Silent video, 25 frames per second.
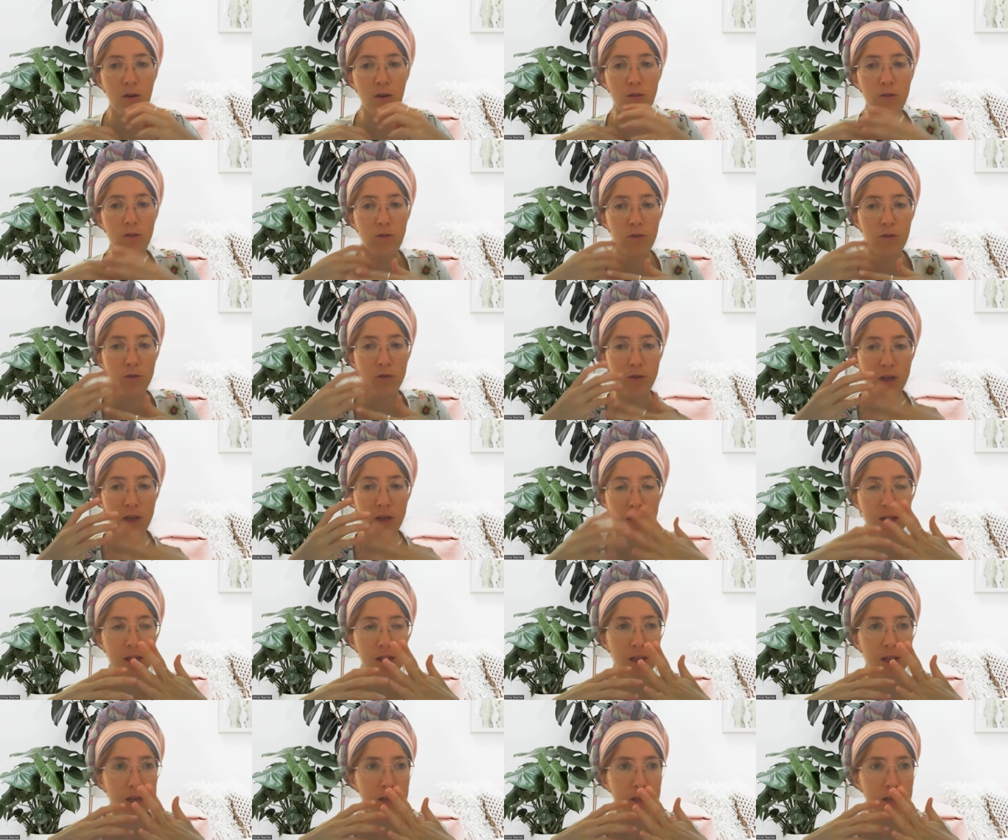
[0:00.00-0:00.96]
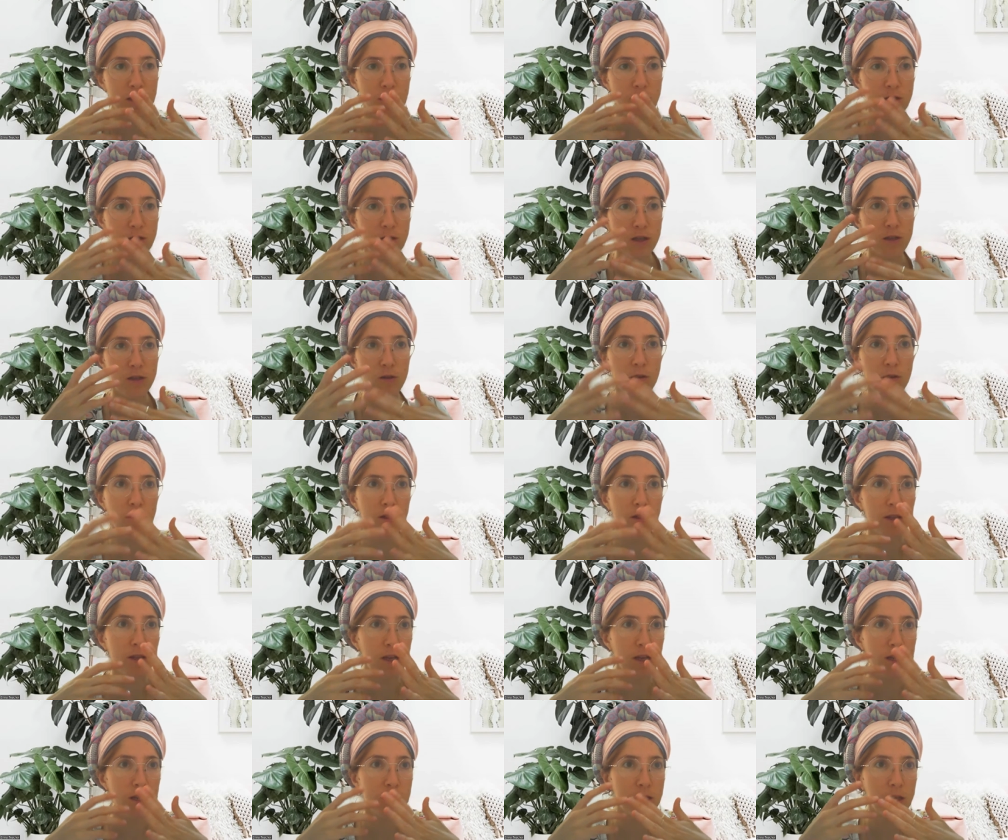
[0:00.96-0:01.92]
also you can like just all
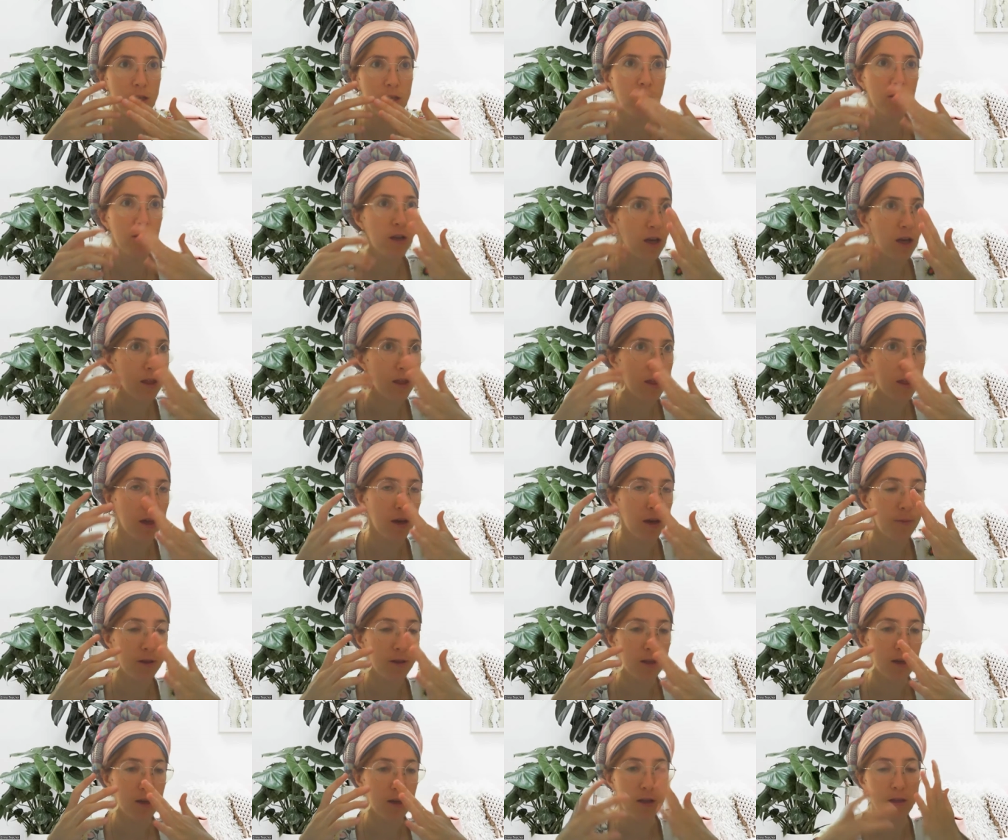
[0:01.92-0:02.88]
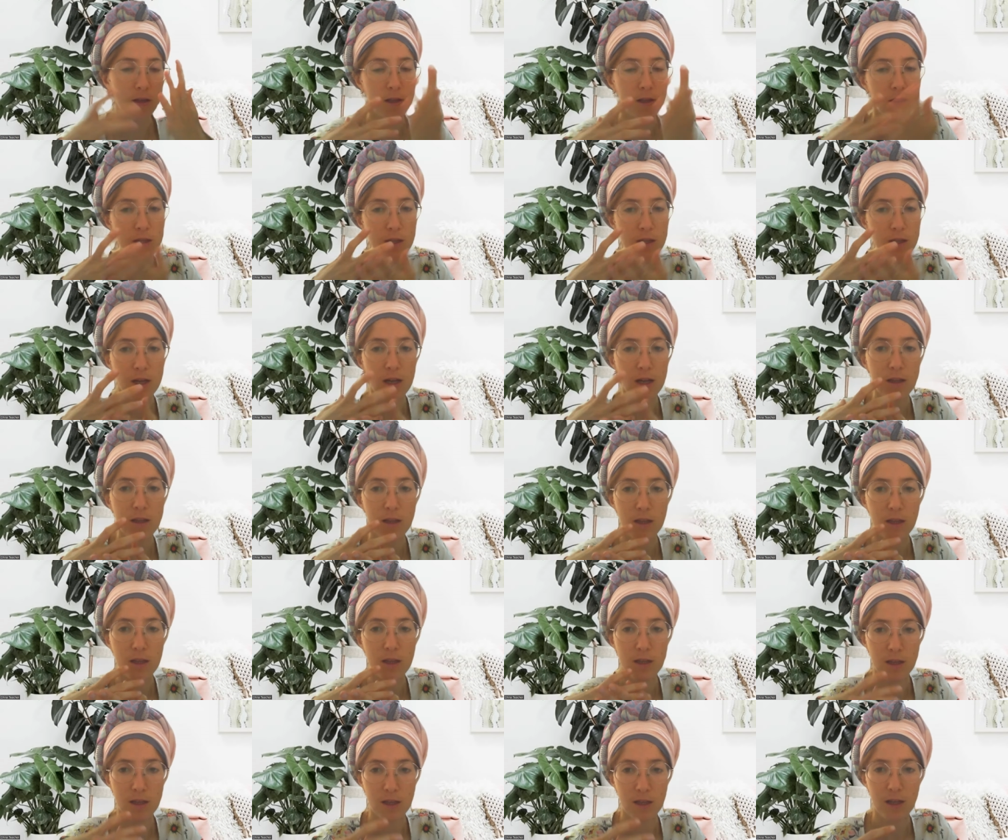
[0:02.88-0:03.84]
day say, okay, think about cat. It's
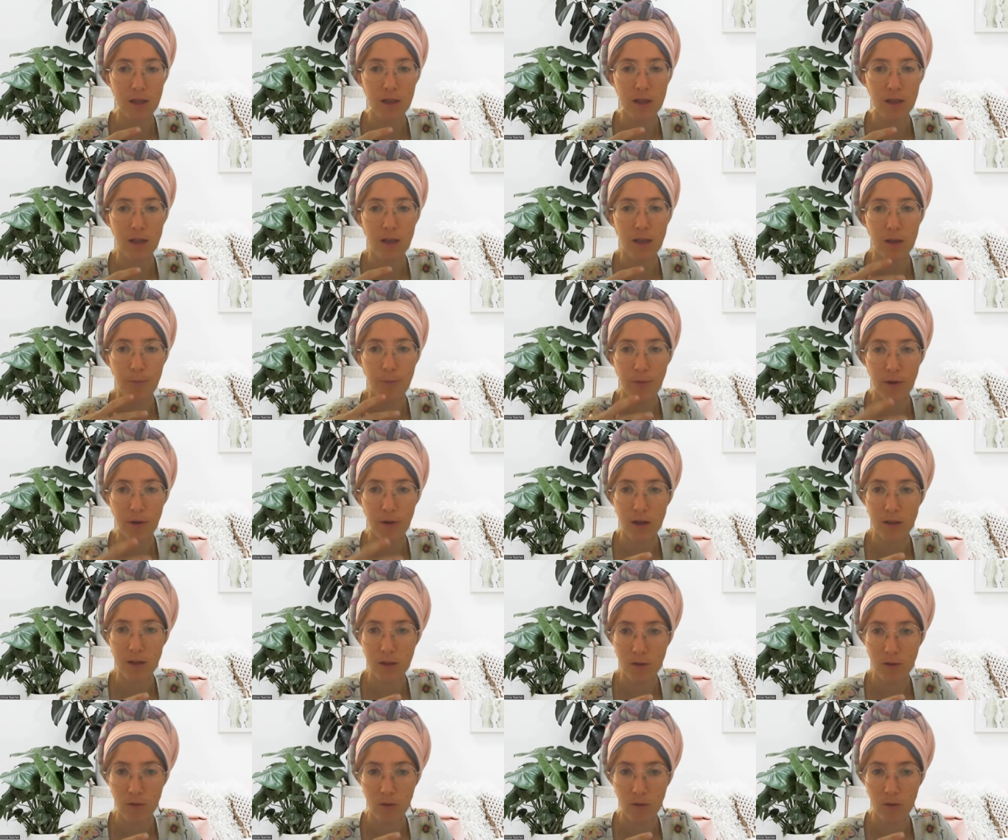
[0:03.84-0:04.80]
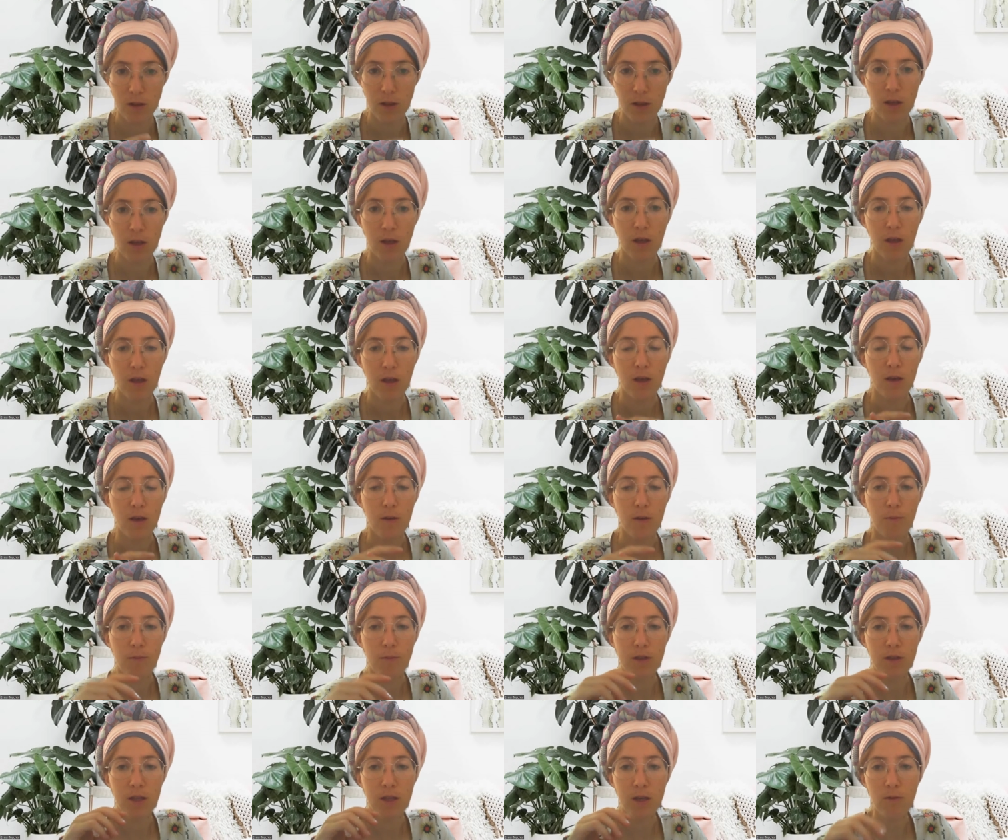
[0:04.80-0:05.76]
not like practical.
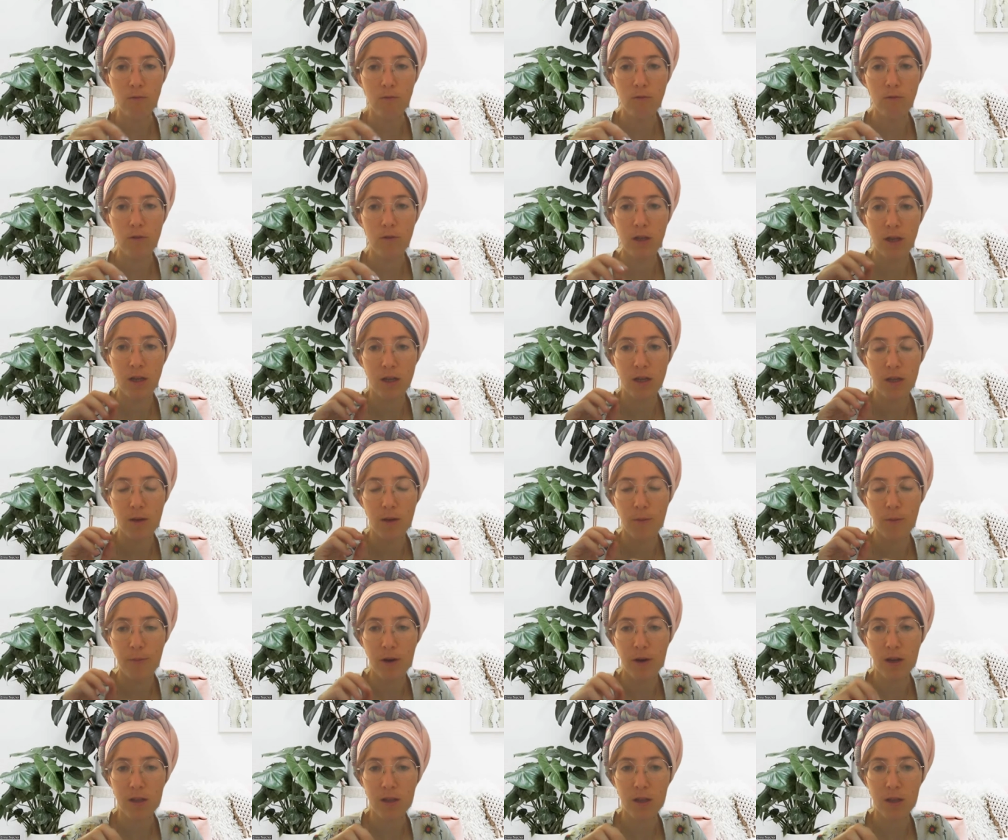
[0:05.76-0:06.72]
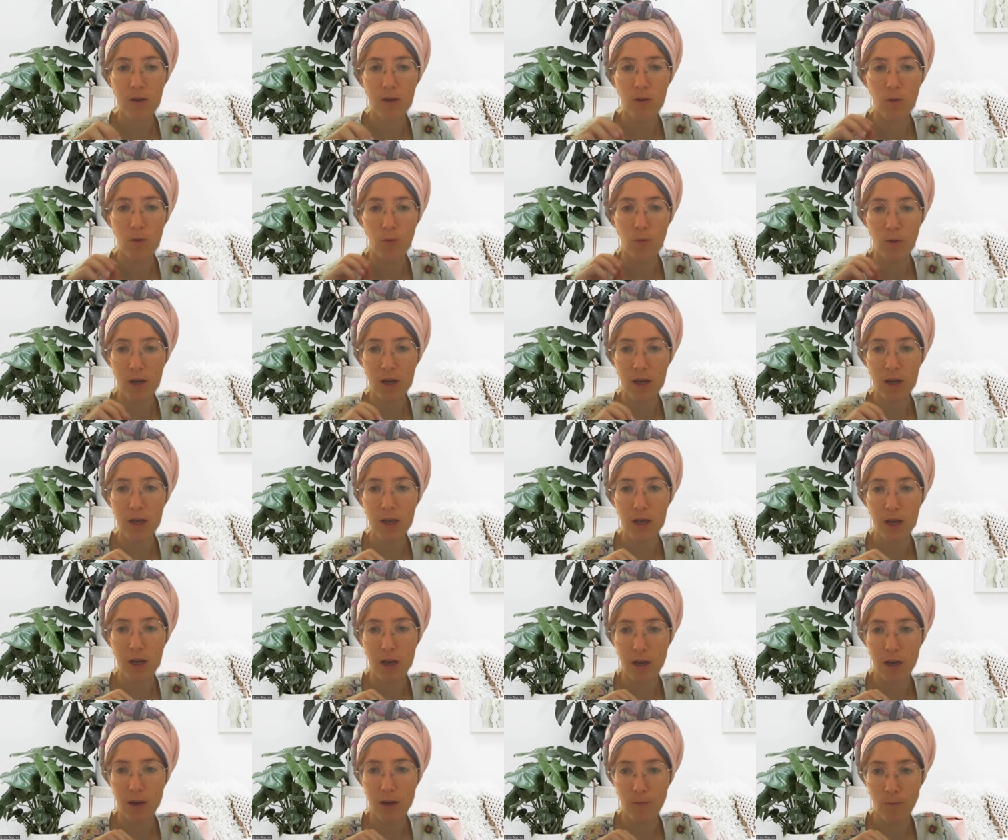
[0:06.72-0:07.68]
But here we learn a practical way
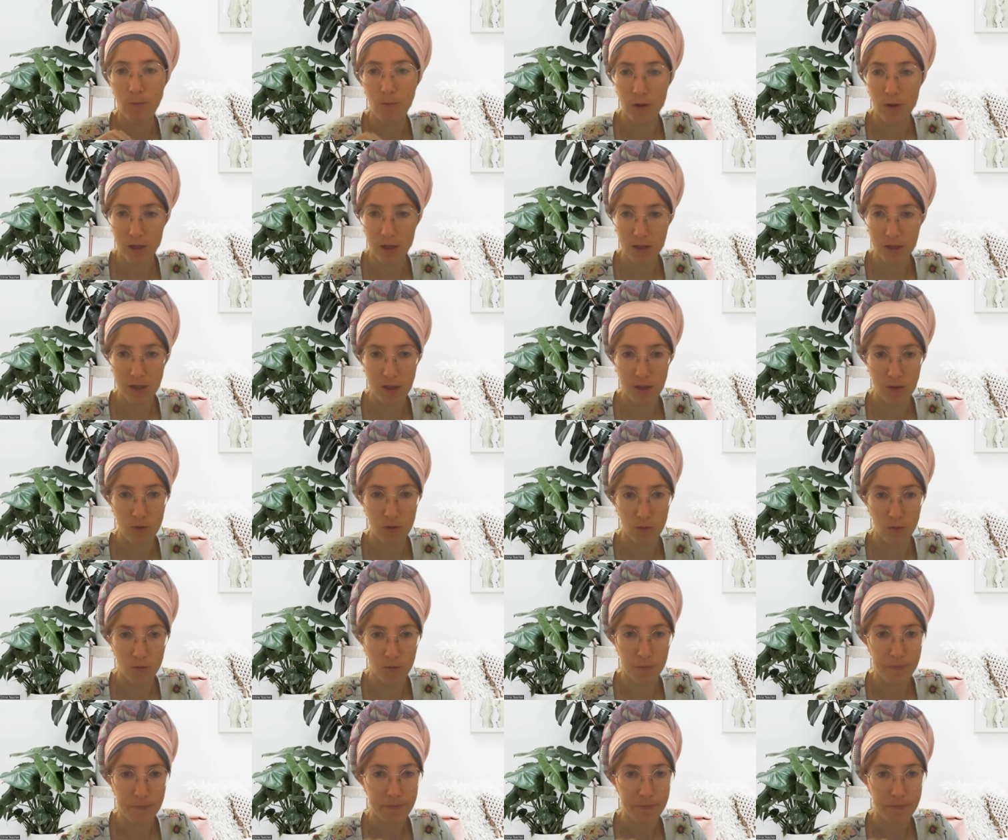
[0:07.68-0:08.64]
what to do.